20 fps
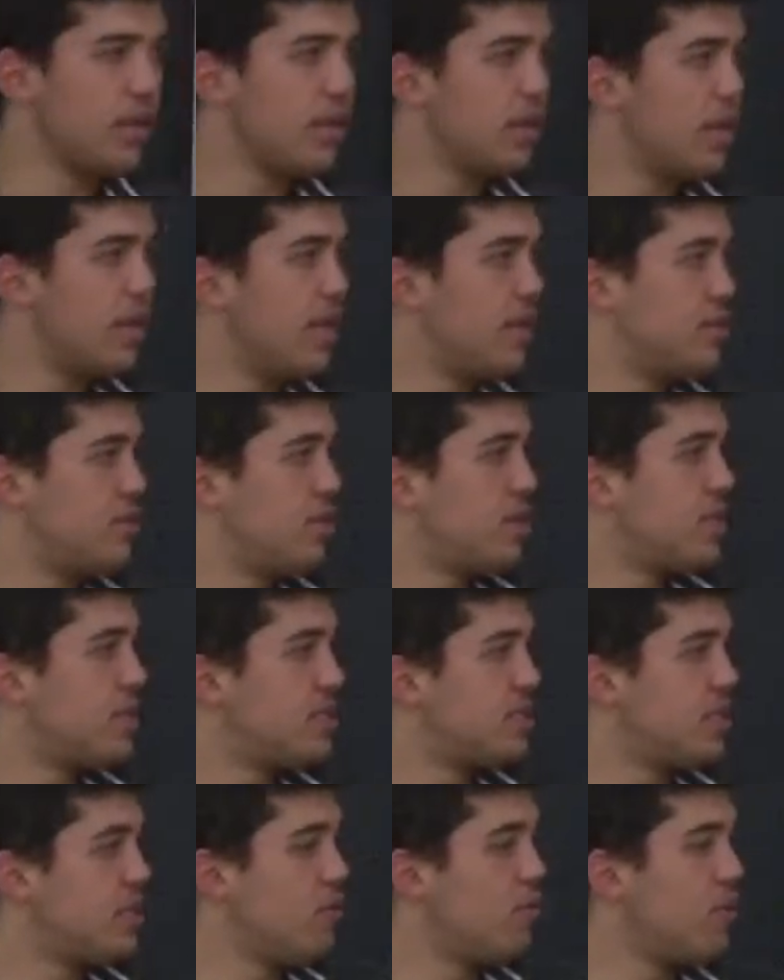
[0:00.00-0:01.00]
As you can
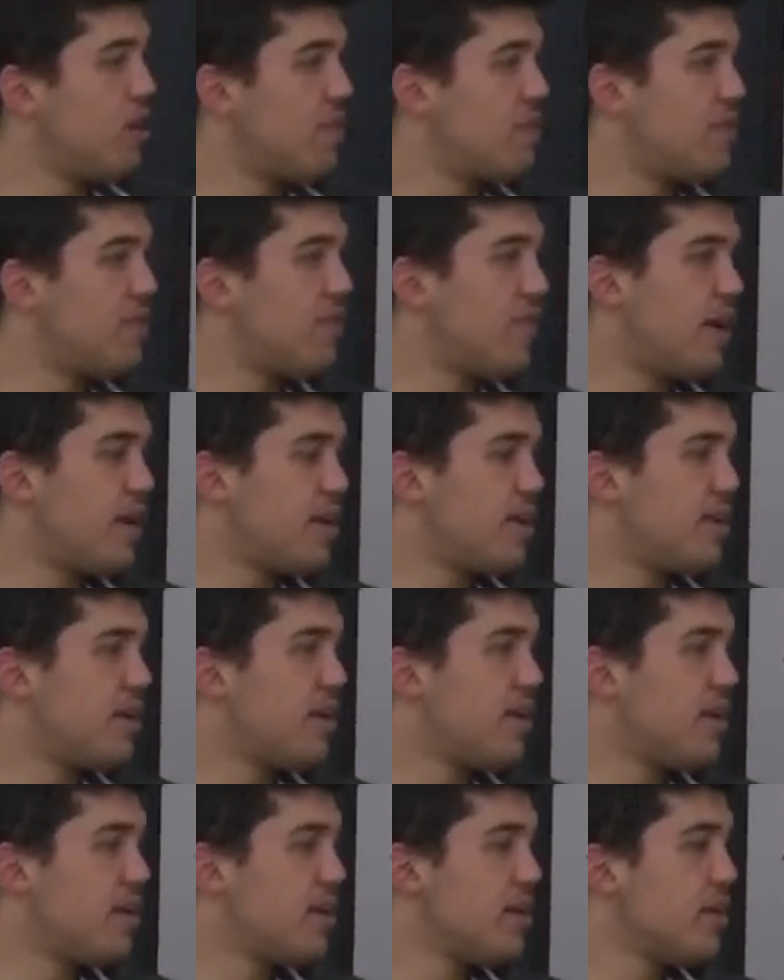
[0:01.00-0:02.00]
see, we have defined
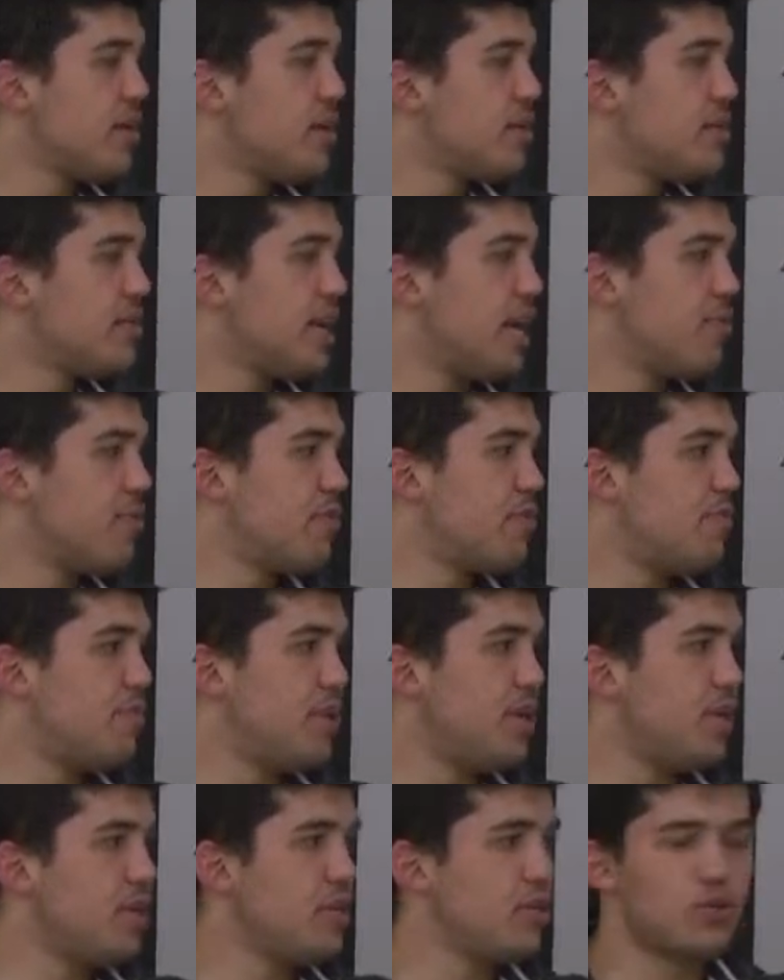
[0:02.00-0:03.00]
the type of
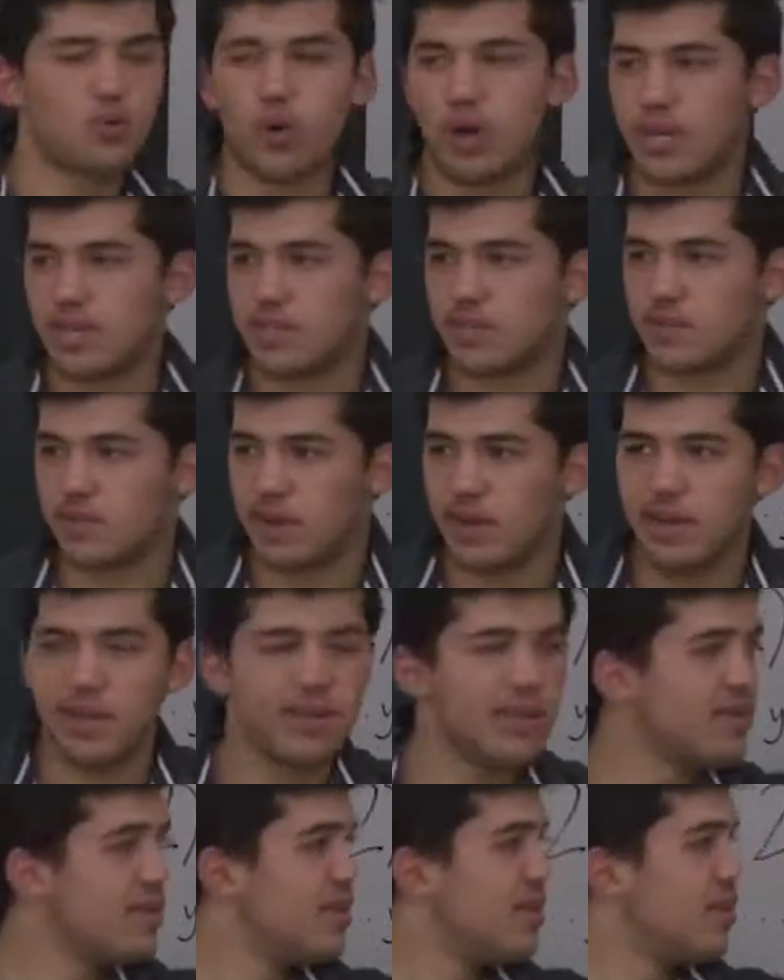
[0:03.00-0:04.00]
b twice, right?
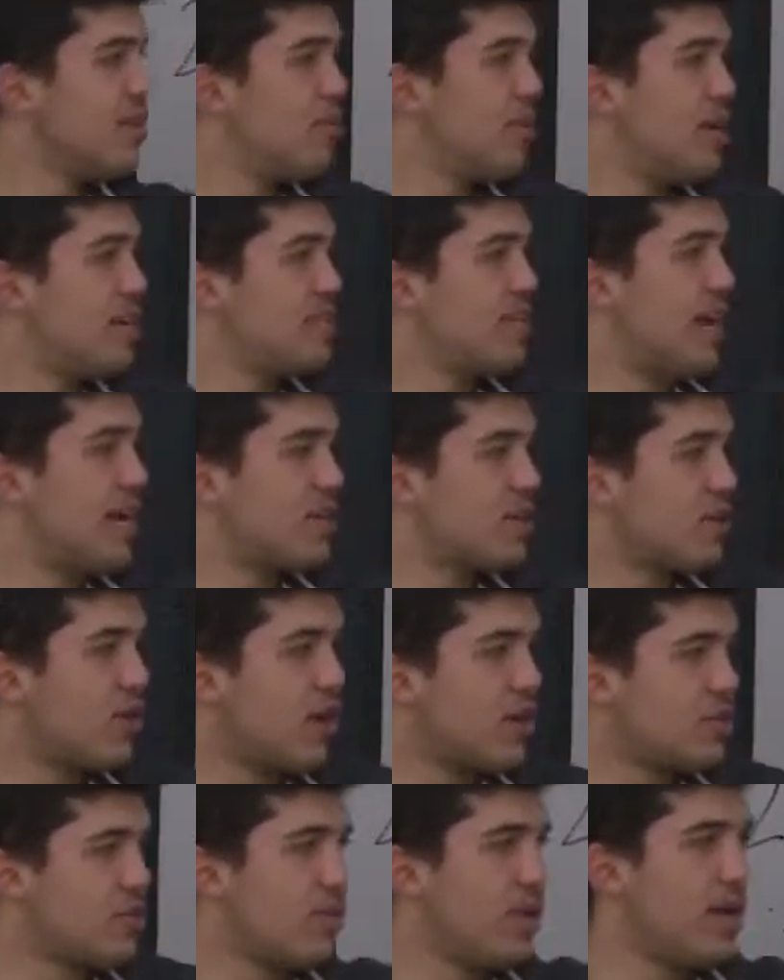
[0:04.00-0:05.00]
Where it's x
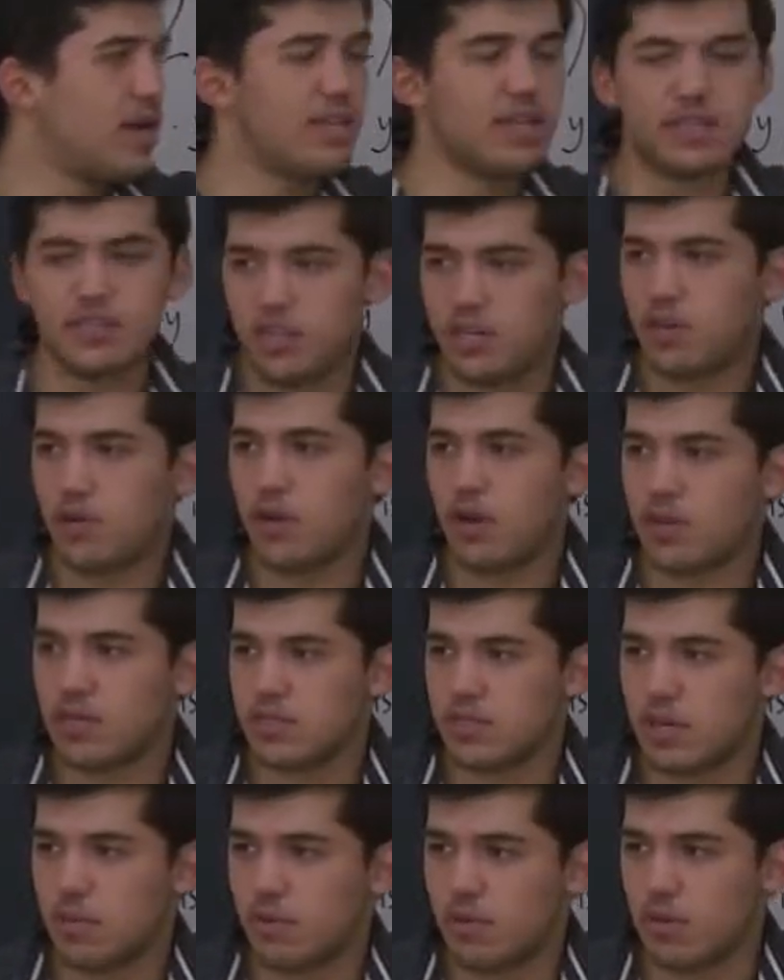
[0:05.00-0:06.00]
cross y and then z cross
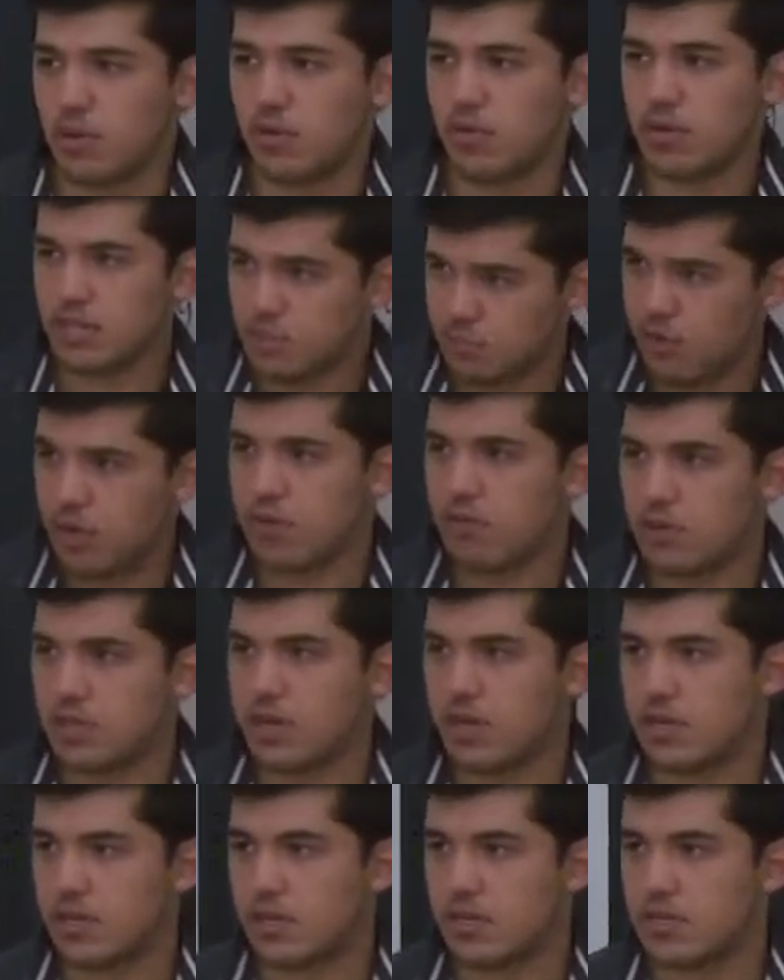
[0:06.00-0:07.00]
w. It's pretty
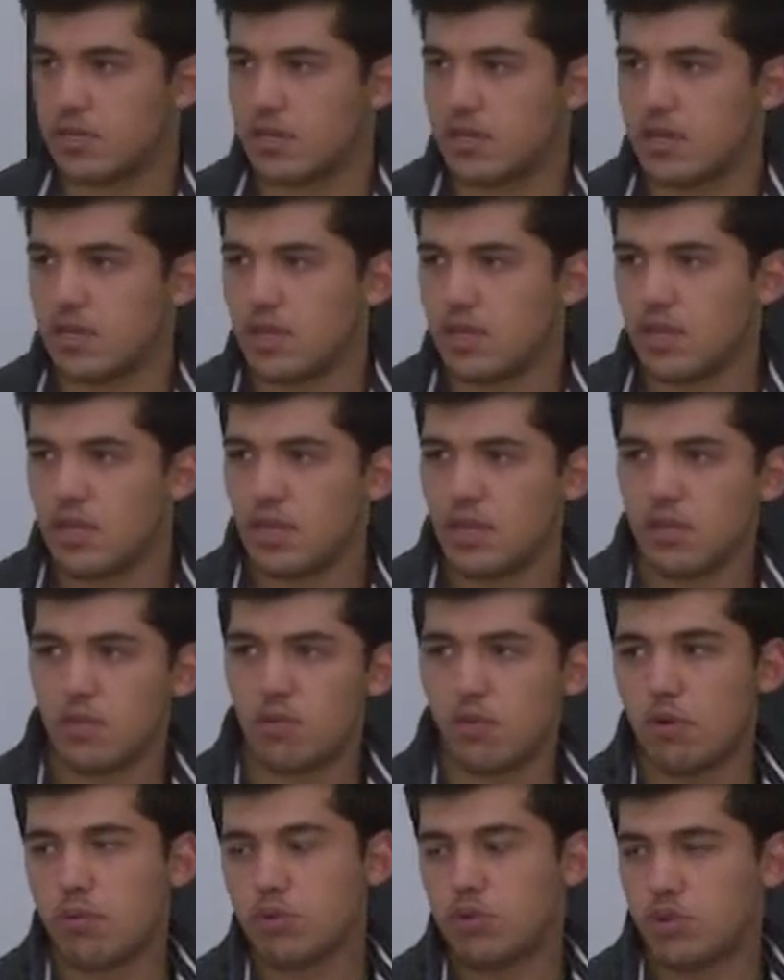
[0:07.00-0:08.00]
redundant.
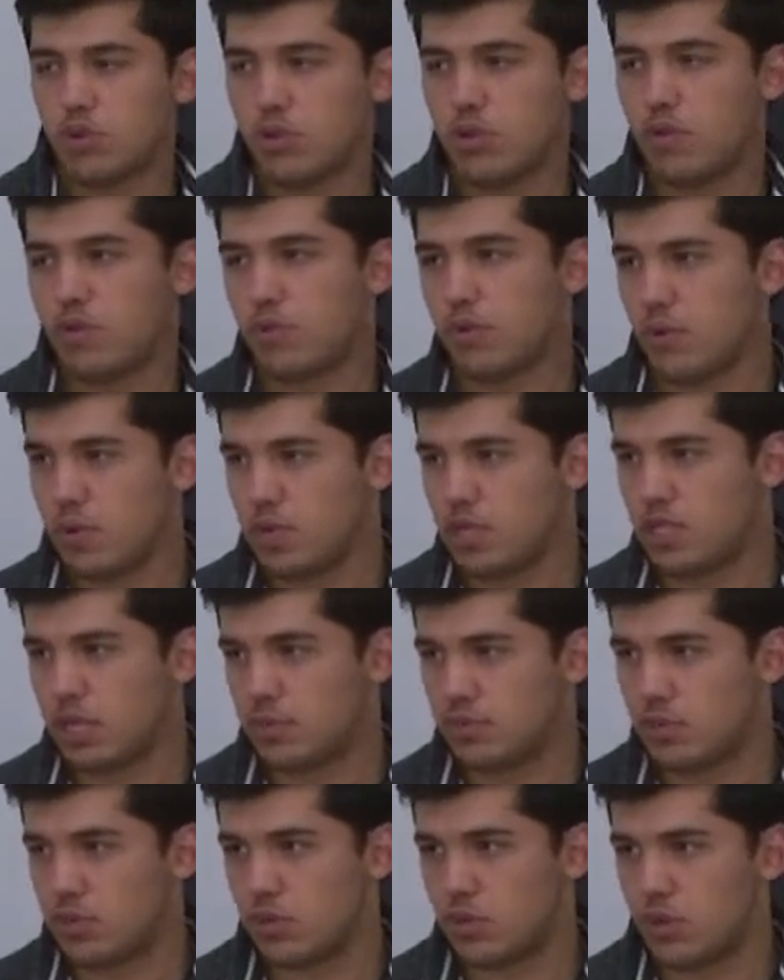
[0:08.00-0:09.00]
What would you do if you were to
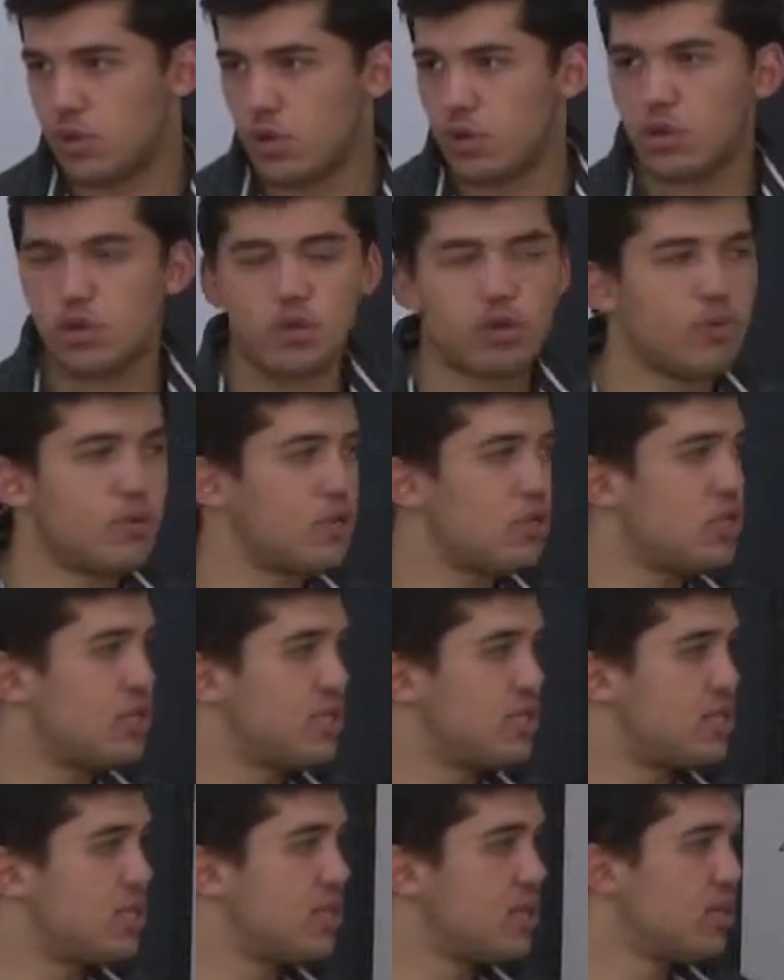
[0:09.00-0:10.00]
substitute it? You would
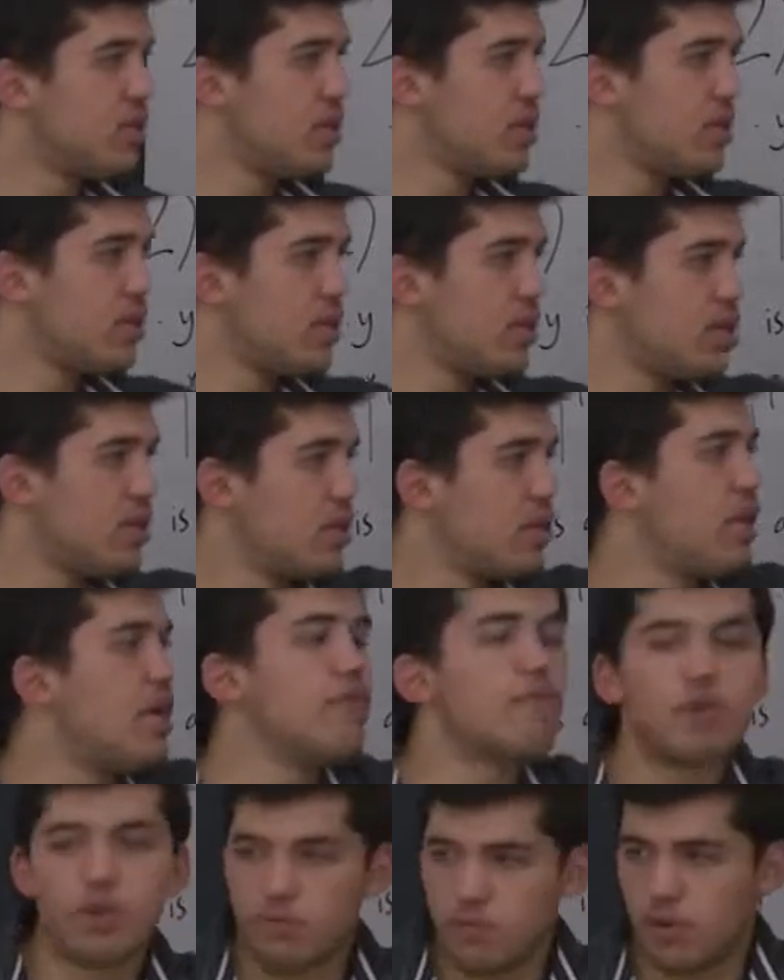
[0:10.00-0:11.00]
just get
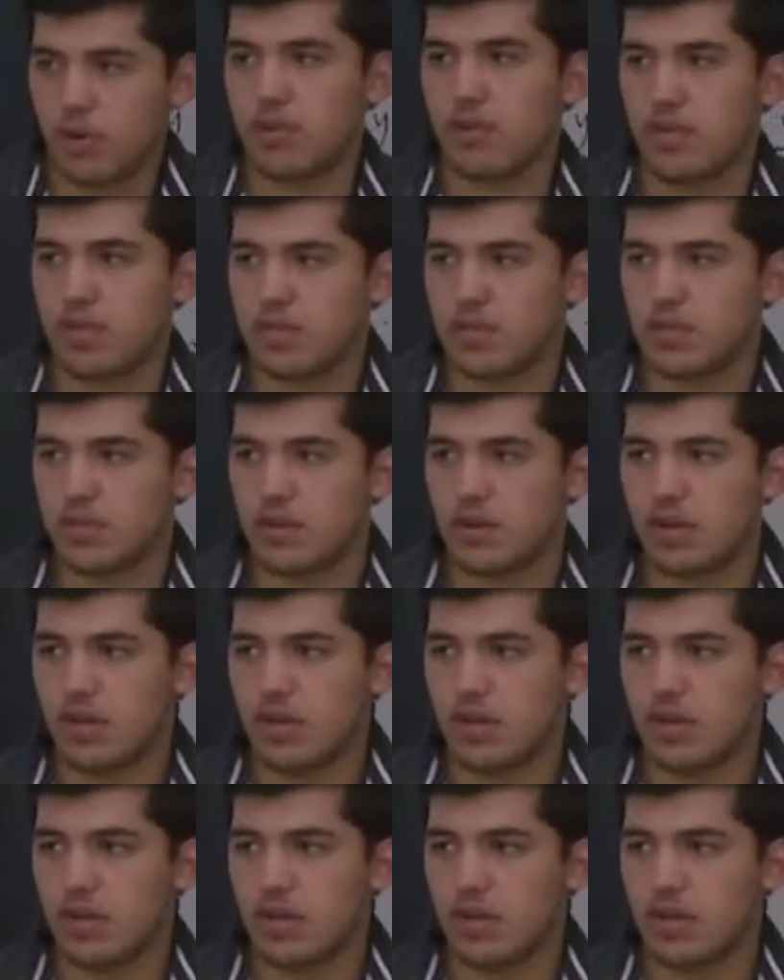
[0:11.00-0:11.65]
rid of one of these, right?